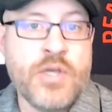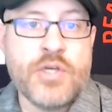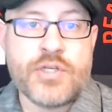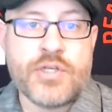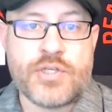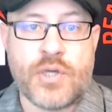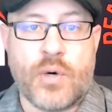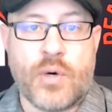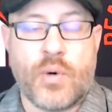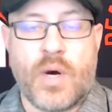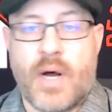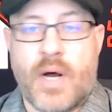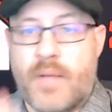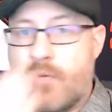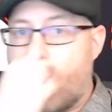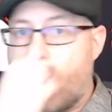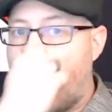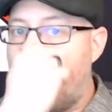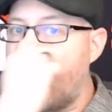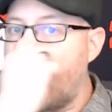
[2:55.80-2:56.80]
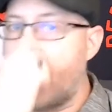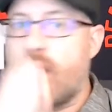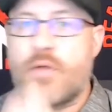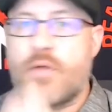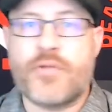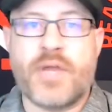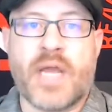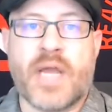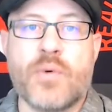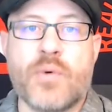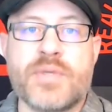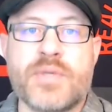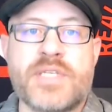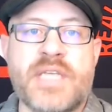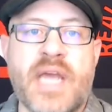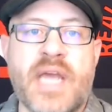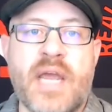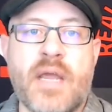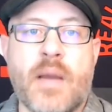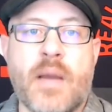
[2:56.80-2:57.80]
So the only other thing I would
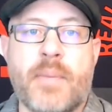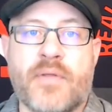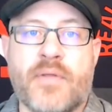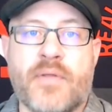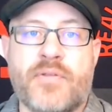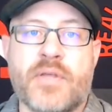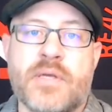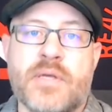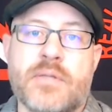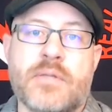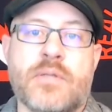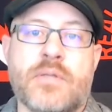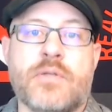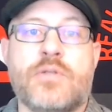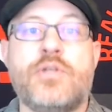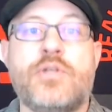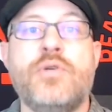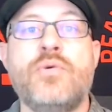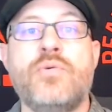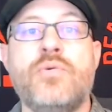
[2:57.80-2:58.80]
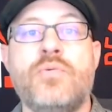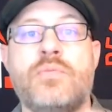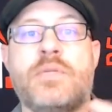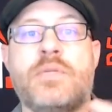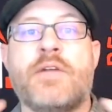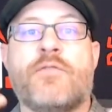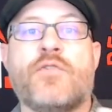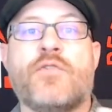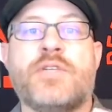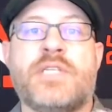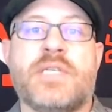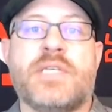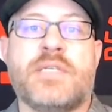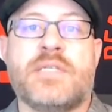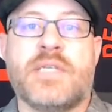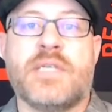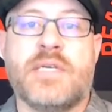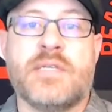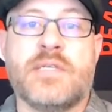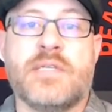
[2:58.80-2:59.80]
say about the two
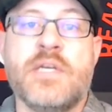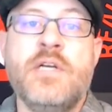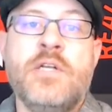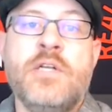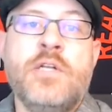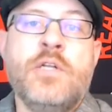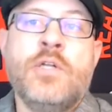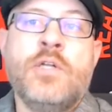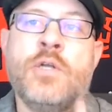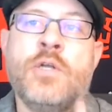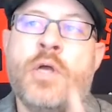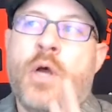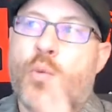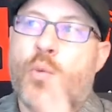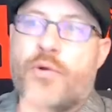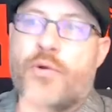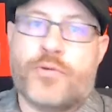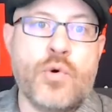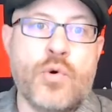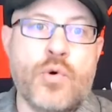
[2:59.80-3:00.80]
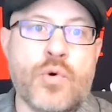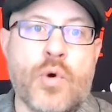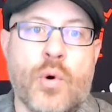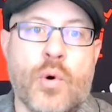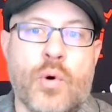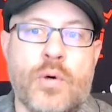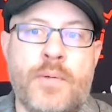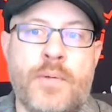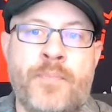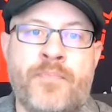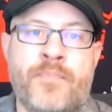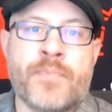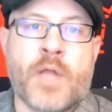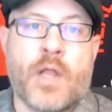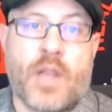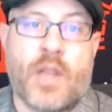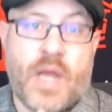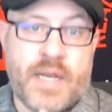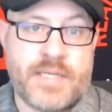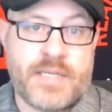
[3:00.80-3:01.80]
differences is with Google,
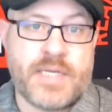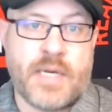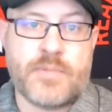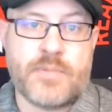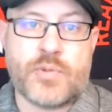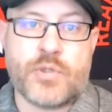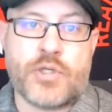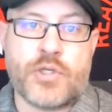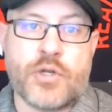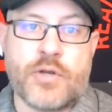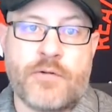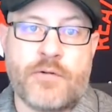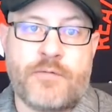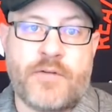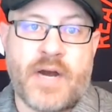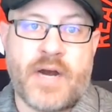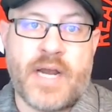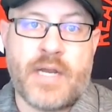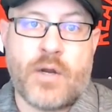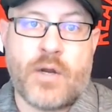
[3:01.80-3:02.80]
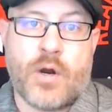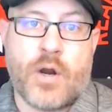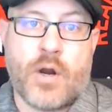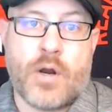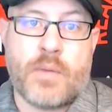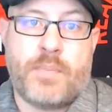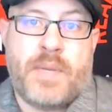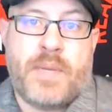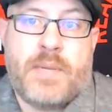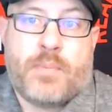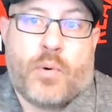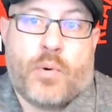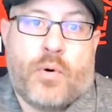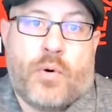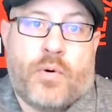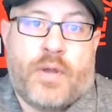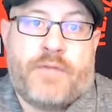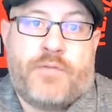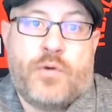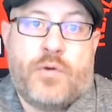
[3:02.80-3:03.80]
a lot of times what you're going to find are
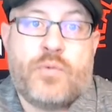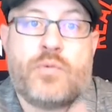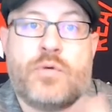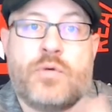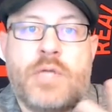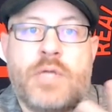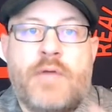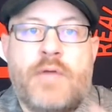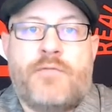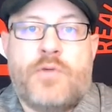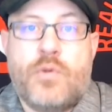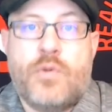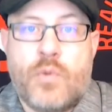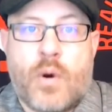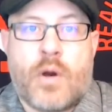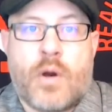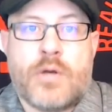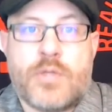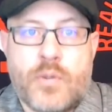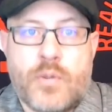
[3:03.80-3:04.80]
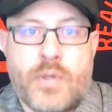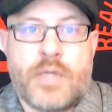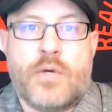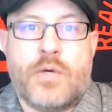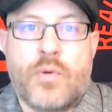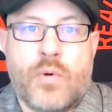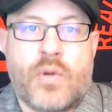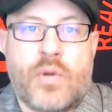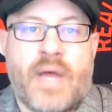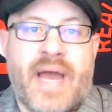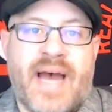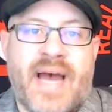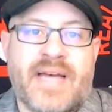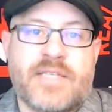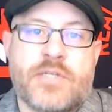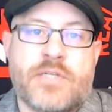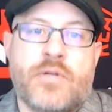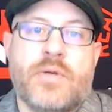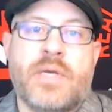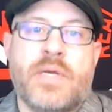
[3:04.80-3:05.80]
people, if you are doing Google
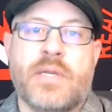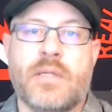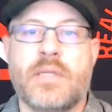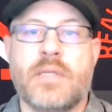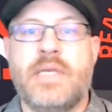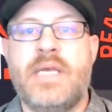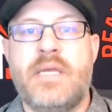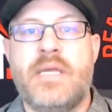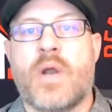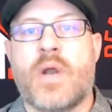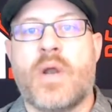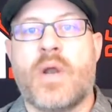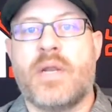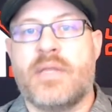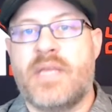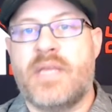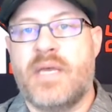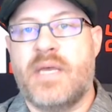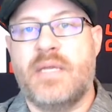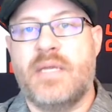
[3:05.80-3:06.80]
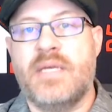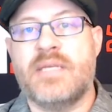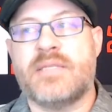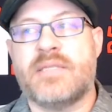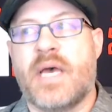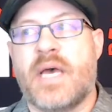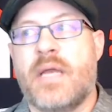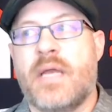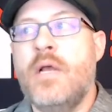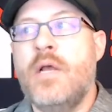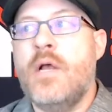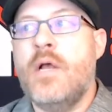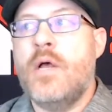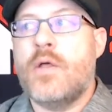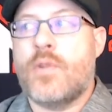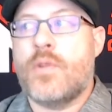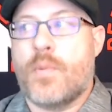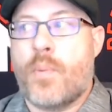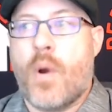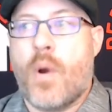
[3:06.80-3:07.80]
ads and you get a lead right then, is that
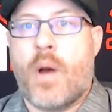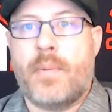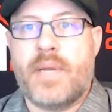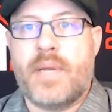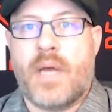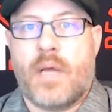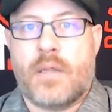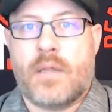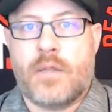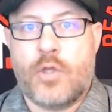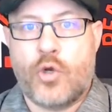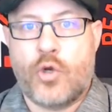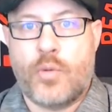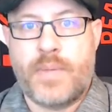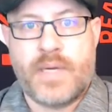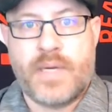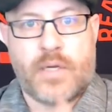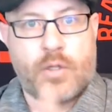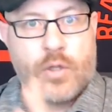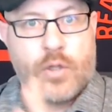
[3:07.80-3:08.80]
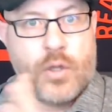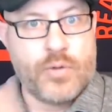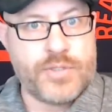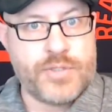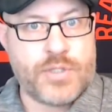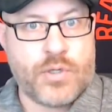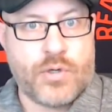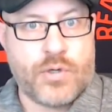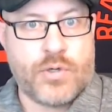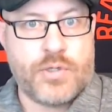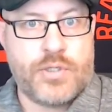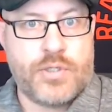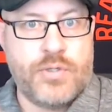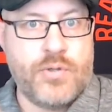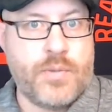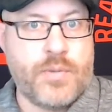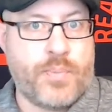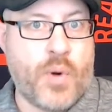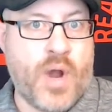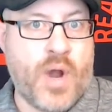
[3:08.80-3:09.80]
they're probably a little bit closer to
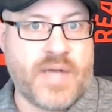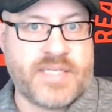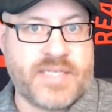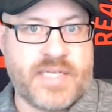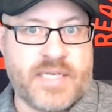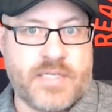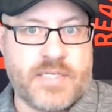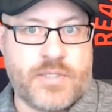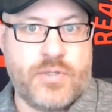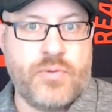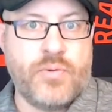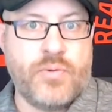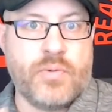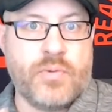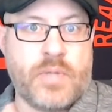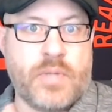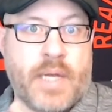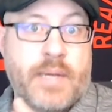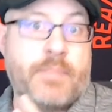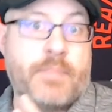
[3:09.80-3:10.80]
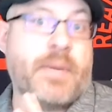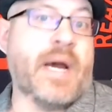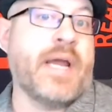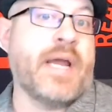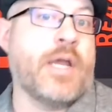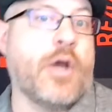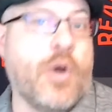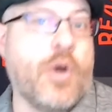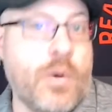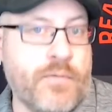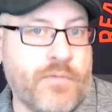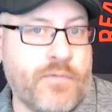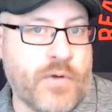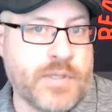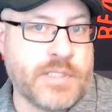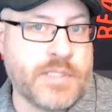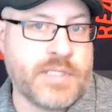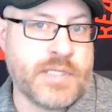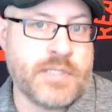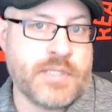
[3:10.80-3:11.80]
the process, to like buying a home, for
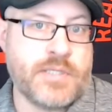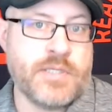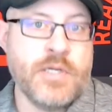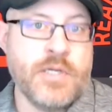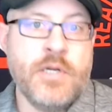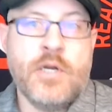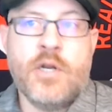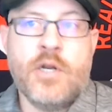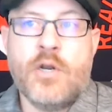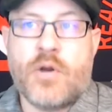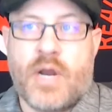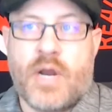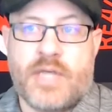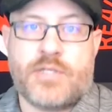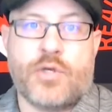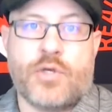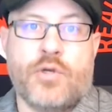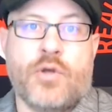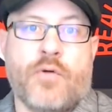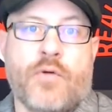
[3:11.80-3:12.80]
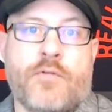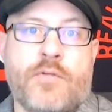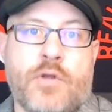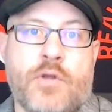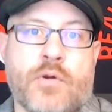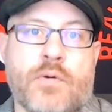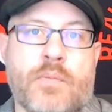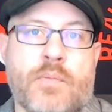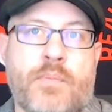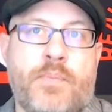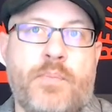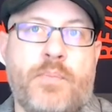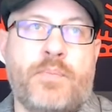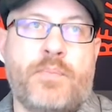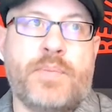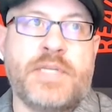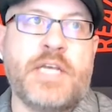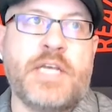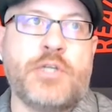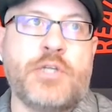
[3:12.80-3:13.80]
instance, right? So your
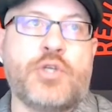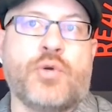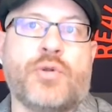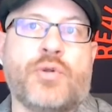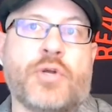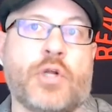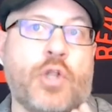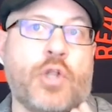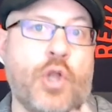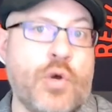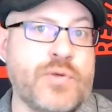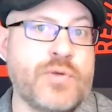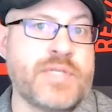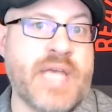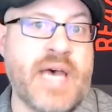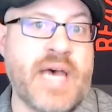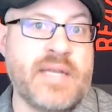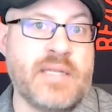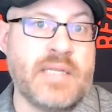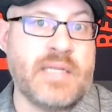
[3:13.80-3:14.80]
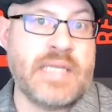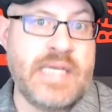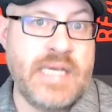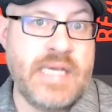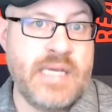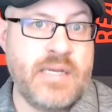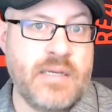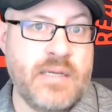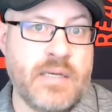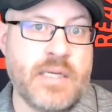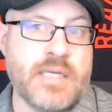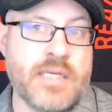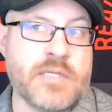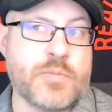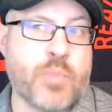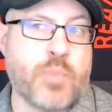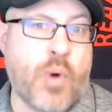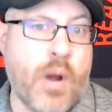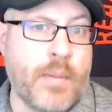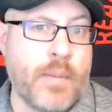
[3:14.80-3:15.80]
potential to close that lead is
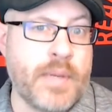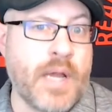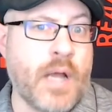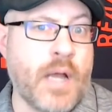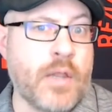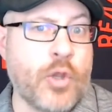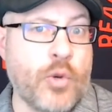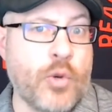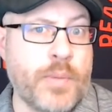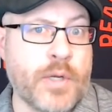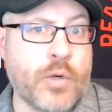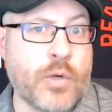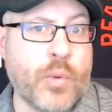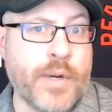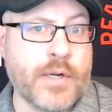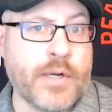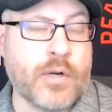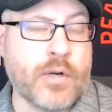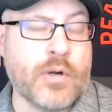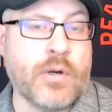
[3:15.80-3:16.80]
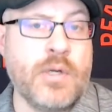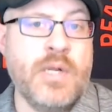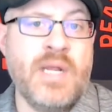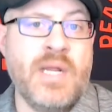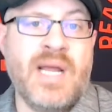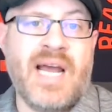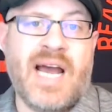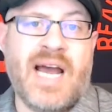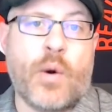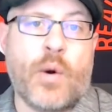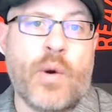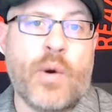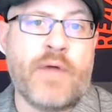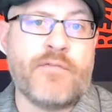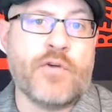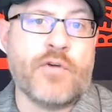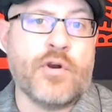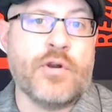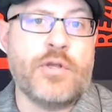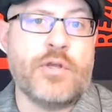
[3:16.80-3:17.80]
probably a little bit quicker.
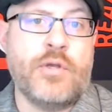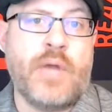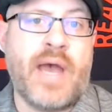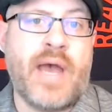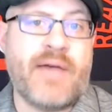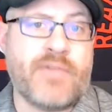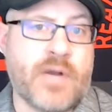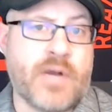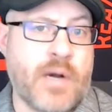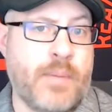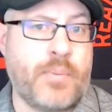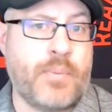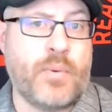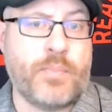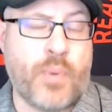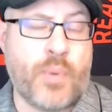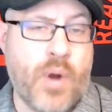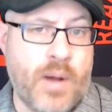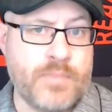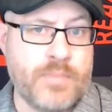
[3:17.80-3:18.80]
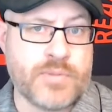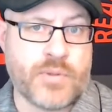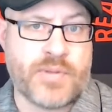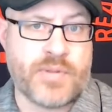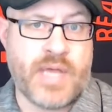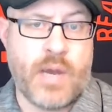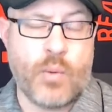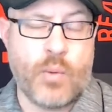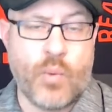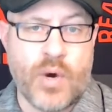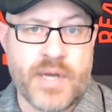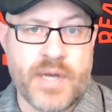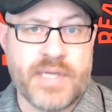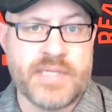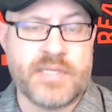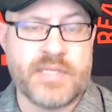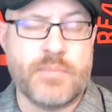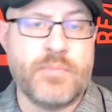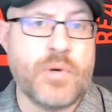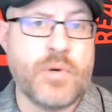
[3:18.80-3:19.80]
However, you have a couple of problems with that. One
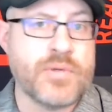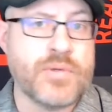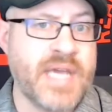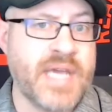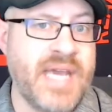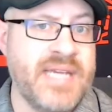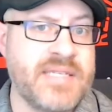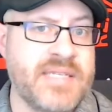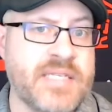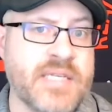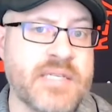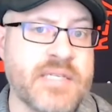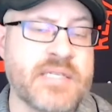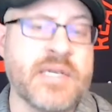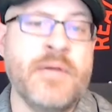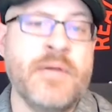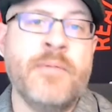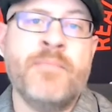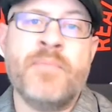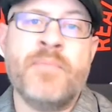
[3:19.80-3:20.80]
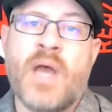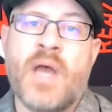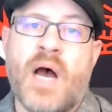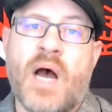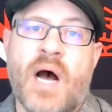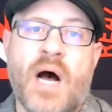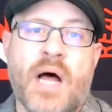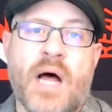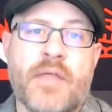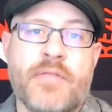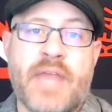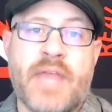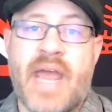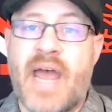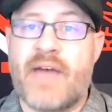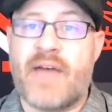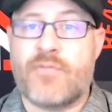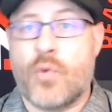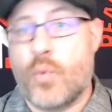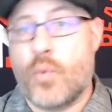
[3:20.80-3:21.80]
is in most cases, they
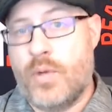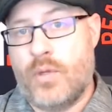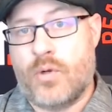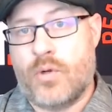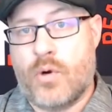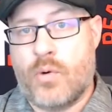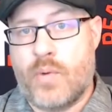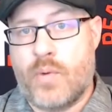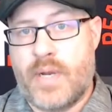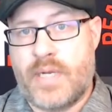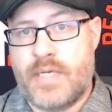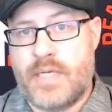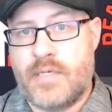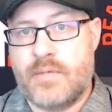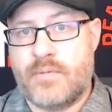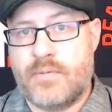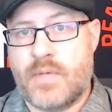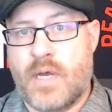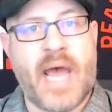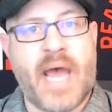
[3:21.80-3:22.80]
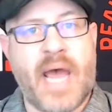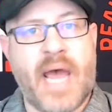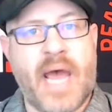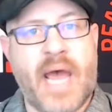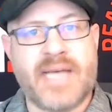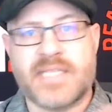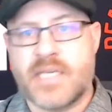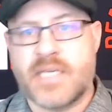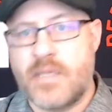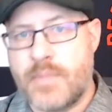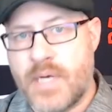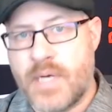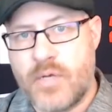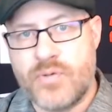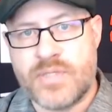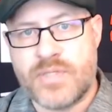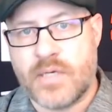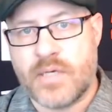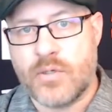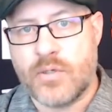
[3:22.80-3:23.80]
have a realtor already. Ask anybody
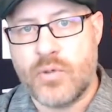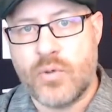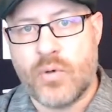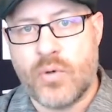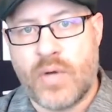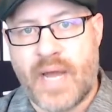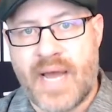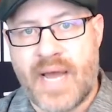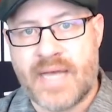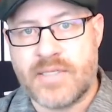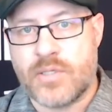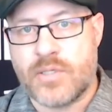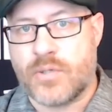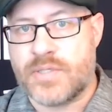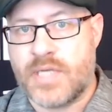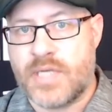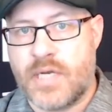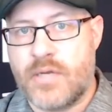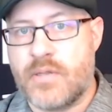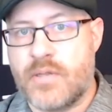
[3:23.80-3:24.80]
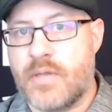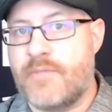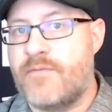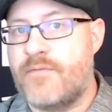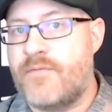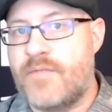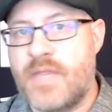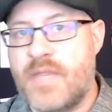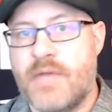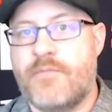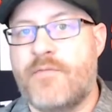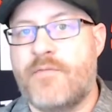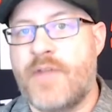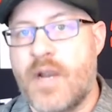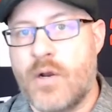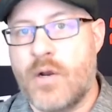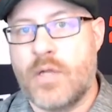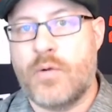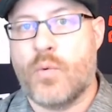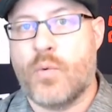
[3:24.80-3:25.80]
who's done Google ads, they'll tell you that they
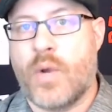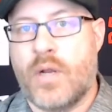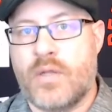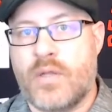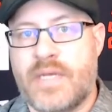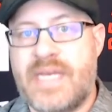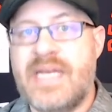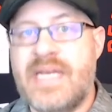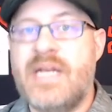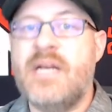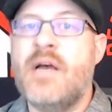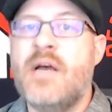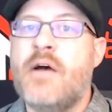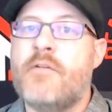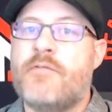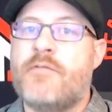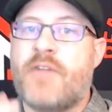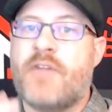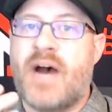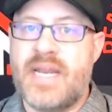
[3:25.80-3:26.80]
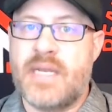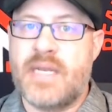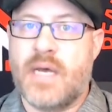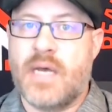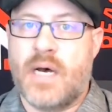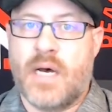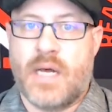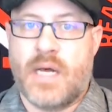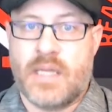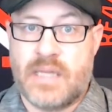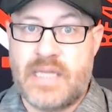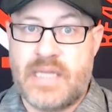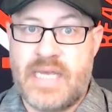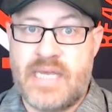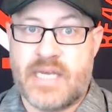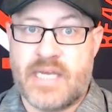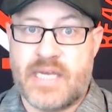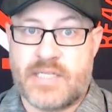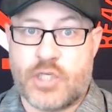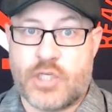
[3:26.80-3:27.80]
very rarely find a
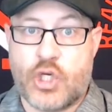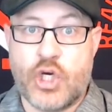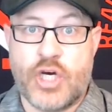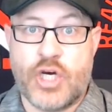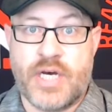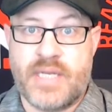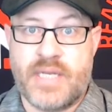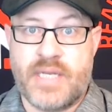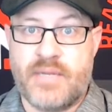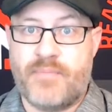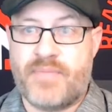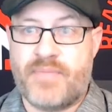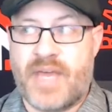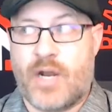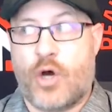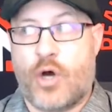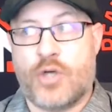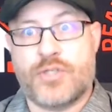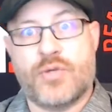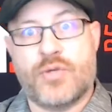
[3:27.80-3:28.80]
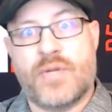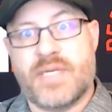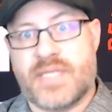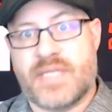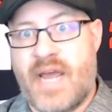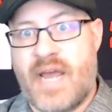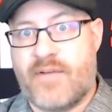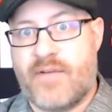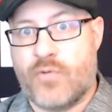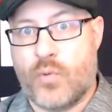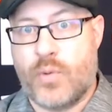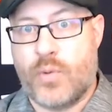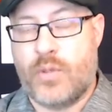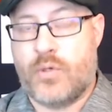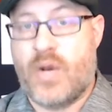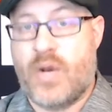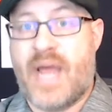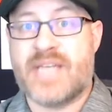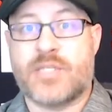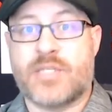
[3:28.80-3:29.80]
lead that's good that also doesn't have a
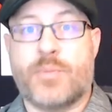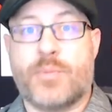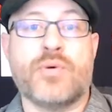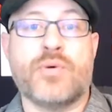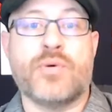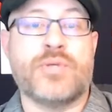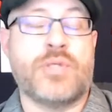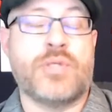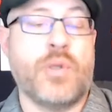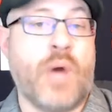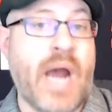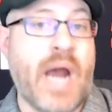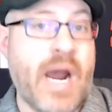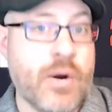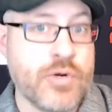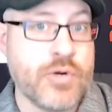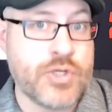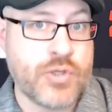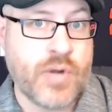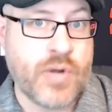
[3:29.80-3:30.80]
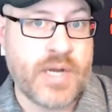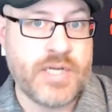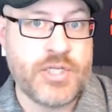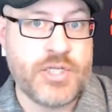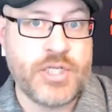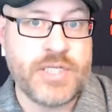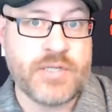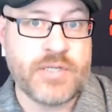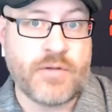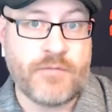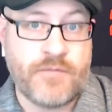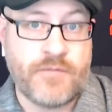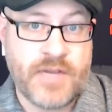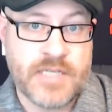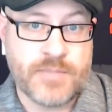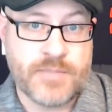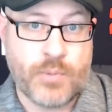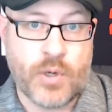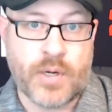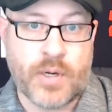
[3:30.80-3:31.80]
realtor, as opposed to our strategies on
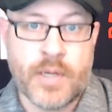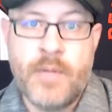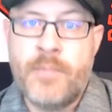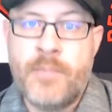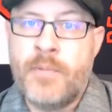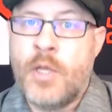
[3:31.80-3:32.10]
Facebook.